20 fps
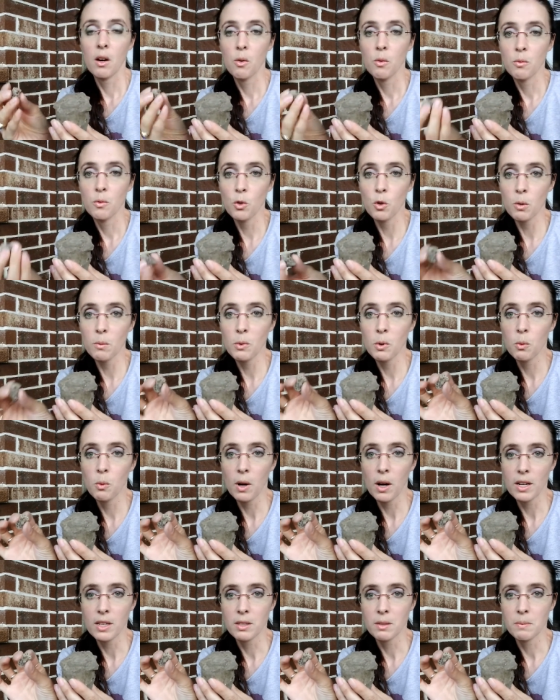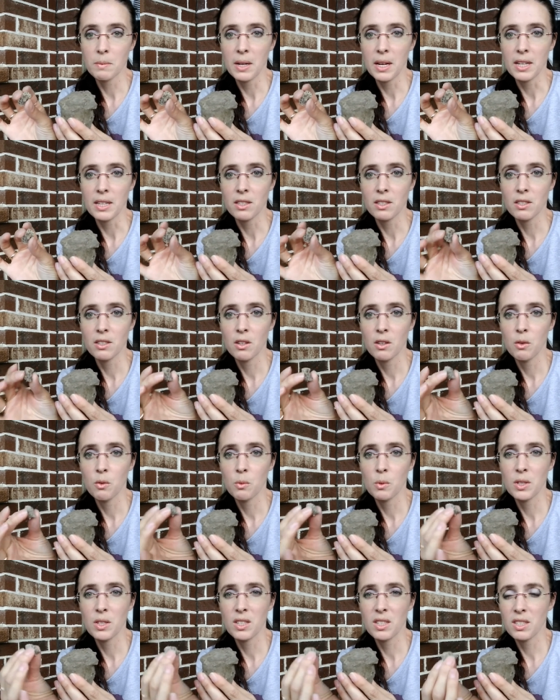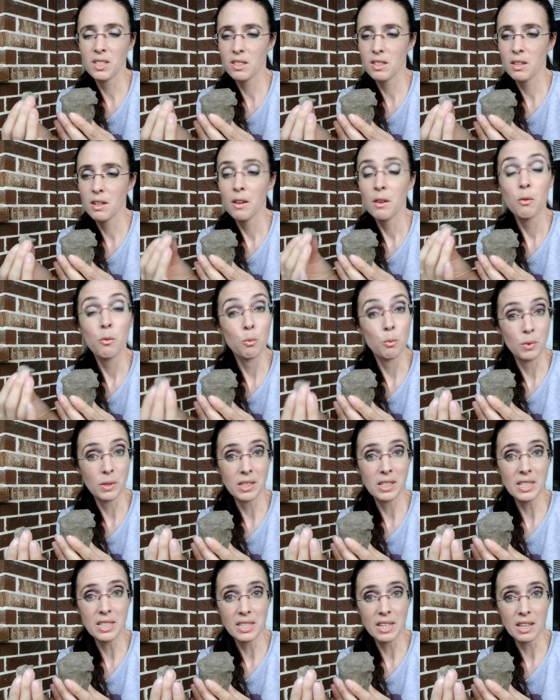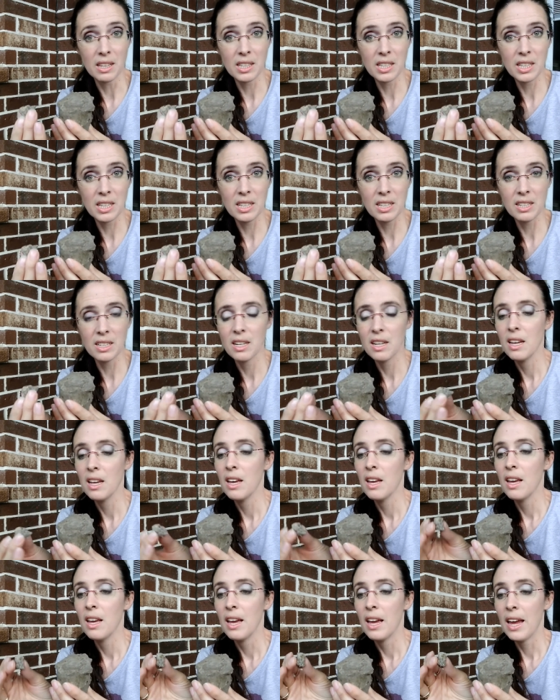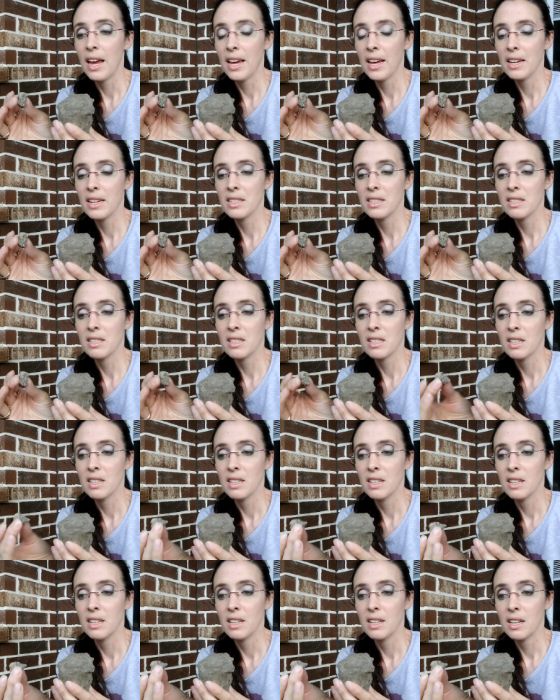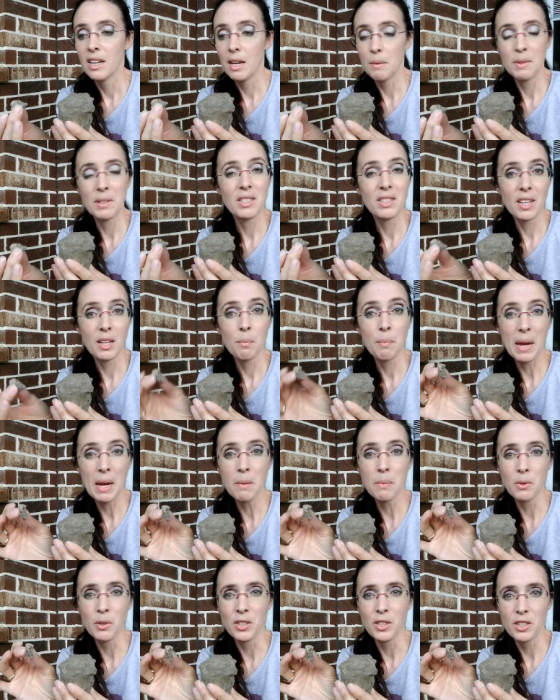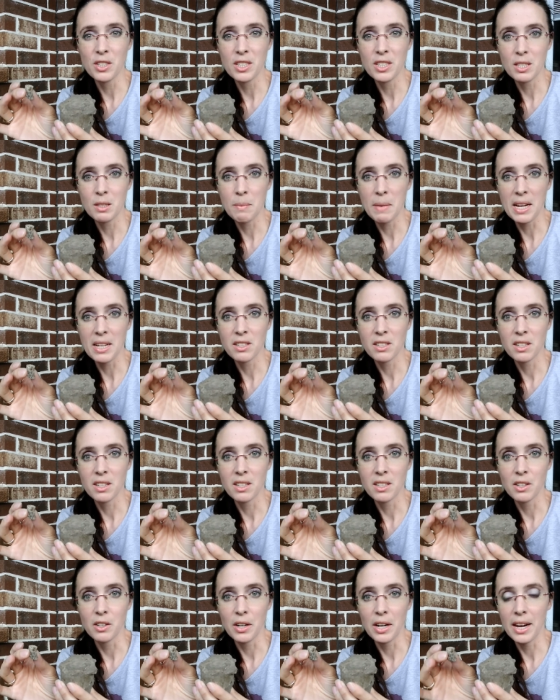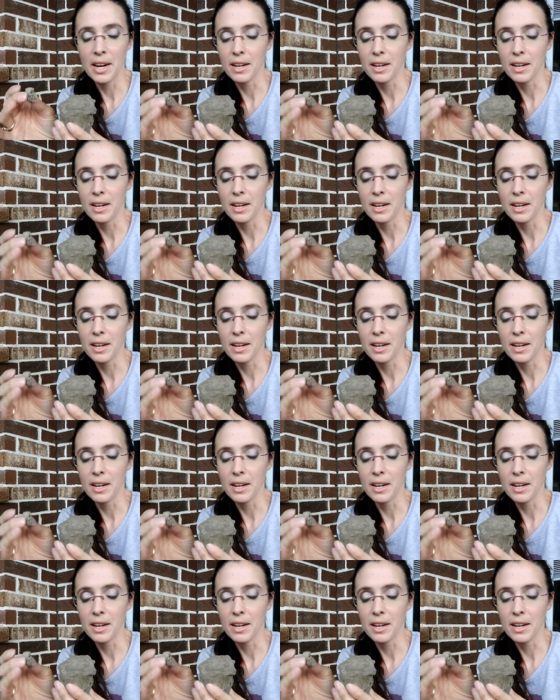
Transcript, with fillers: a normal wasp nest, which is really delicate, and I mean, it's like paper. You can just smash it in your